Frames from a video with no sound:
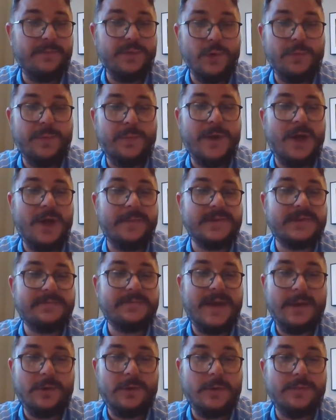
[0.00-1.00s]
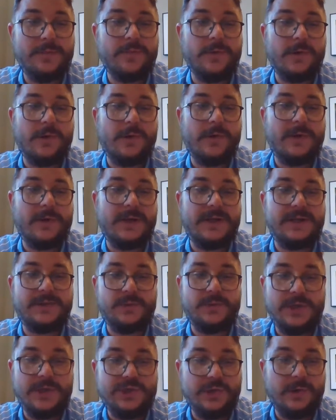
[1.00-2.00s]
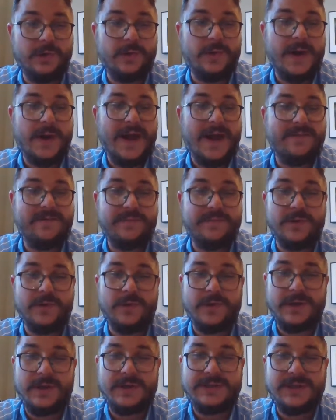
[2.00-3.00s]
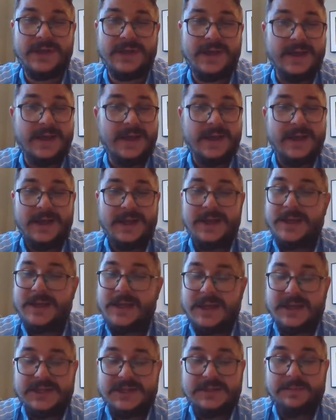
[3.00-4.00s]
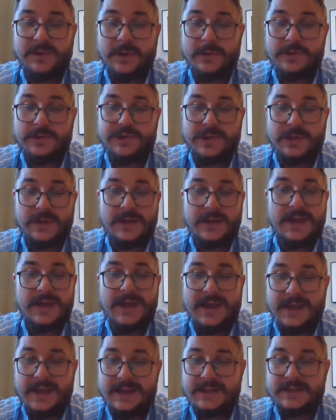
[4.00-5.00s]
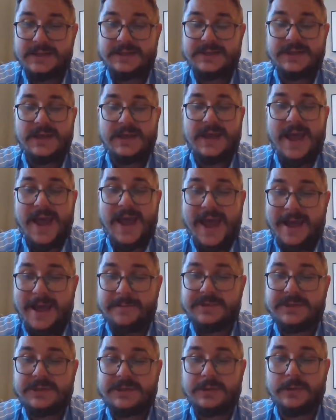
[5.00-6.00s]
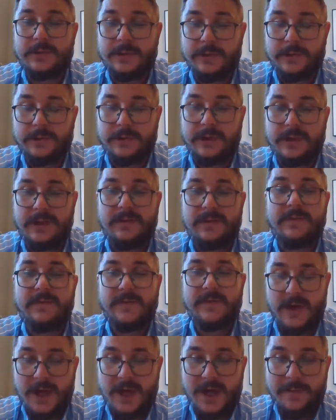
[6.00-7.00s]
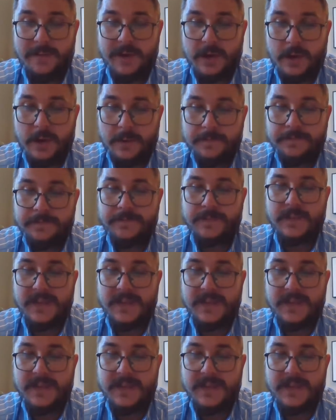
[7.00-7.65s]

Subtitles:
Brew pubs, microbreweries, regional craft breweries. The explosion is absolutely phenomenal.